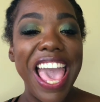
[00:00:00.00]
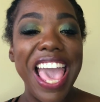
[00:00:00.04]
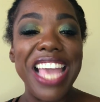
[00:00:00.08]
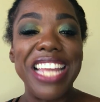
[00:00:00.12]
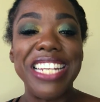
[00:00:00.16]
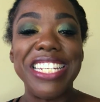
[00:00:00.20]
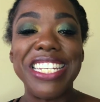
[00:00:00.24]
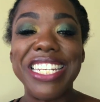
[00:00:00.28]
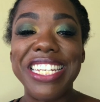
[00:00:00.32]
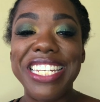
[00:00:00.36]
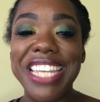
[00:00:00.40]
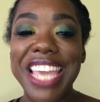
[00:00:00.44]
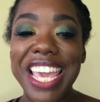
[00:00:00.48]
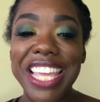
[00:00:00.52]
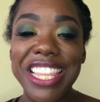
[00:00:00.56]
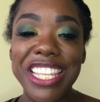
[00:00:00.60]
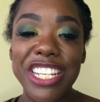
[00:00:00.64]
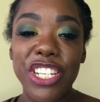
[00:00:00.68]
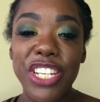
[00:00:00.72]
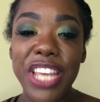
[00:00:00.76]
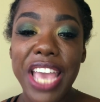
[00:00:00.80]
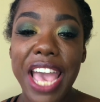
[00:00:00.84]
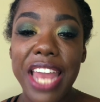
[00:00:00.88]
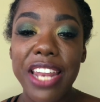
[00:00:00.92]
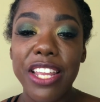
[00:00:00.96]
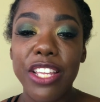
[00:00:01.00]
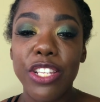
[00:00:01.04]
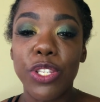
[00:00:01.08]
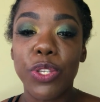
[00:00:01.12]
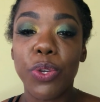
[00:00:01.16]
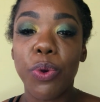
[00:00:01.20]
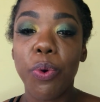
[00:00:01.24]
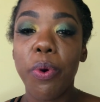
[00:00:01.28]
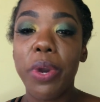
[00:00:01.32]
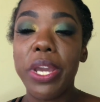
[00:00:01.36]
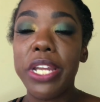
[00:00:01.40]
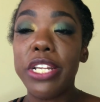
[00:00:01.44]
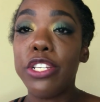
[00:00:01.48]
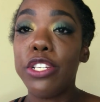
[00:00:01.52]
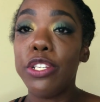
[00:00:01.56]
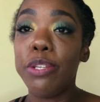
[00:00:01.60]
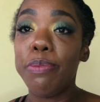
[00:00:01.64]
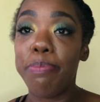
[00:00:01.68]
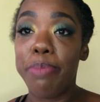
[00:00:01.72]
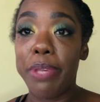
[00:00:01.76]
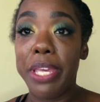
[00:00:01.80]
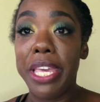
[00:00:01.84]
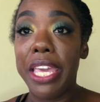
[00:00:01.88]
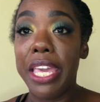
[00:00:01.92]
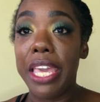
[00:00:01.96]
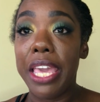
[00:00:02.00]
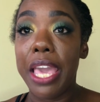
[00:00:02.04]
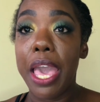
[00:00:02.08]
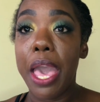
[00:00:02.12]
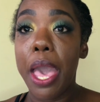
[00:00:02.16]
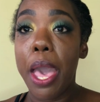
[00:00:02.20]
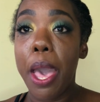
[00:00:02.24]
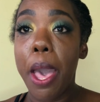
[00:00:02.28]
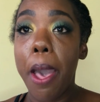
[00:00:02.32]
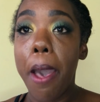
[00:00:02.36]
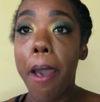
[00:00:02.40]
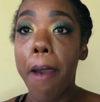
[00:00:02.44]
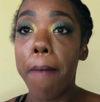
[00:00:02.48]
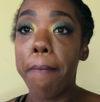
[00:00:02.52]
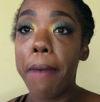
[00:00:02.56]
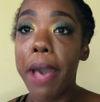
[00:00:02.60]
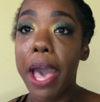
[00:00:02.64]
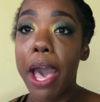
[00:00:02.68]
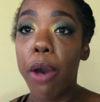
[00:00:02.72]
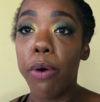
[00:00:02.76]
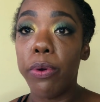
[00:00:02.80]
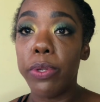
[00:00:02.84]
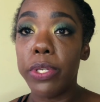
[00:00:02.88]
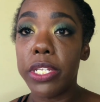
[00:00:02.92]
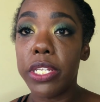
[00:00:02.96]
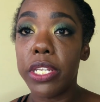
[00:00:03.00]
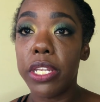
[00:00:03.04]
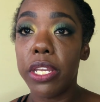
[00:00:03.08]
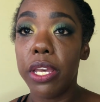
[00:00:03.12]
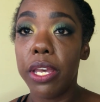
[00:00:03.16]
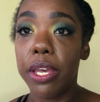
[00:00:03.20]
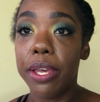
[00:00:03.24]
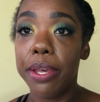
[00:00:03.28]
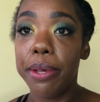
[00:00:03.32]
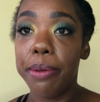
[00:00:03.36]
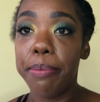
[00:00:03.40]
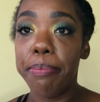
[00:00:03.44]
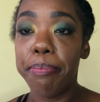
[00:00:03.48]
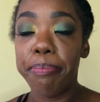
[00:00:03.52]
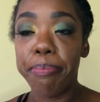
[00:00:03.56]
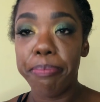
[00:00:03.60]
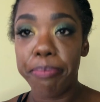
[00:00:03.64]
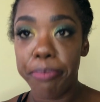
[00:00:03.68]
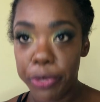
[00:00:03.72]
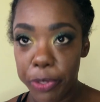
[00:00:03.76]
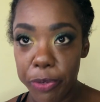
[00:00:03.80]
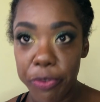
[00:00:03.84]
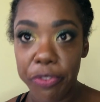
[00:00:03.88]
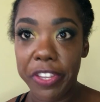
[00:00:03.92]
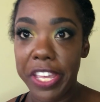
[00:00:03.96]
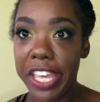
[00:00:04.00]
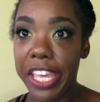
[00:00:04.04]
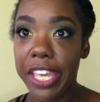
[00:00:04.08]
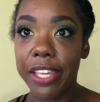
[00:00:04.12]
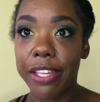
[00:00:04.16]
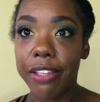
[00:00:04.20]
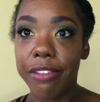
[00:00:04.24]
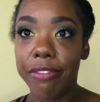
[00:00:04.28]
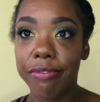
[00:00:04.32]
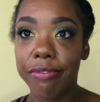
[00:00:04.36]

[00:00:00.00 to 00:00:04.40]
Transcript: And today the chat is going to be about moving.